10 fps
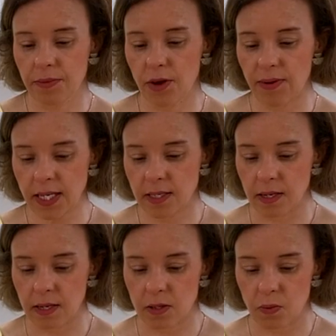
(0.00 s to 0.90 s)

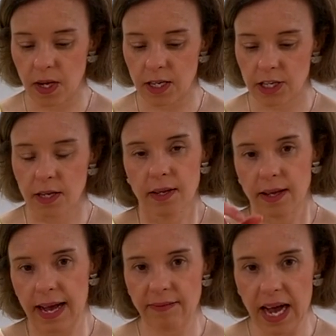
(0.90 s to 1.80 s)
graters which
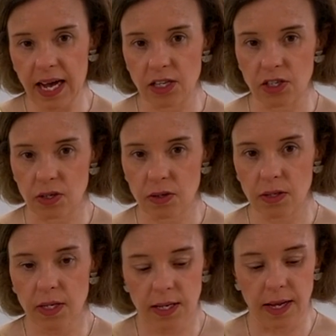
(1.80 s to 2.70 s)
have a handle
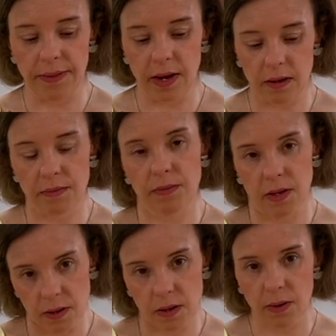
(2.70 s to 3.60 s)
and that are
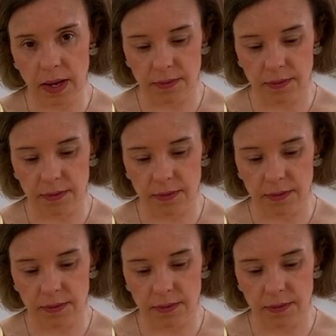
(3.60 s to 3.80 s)
quite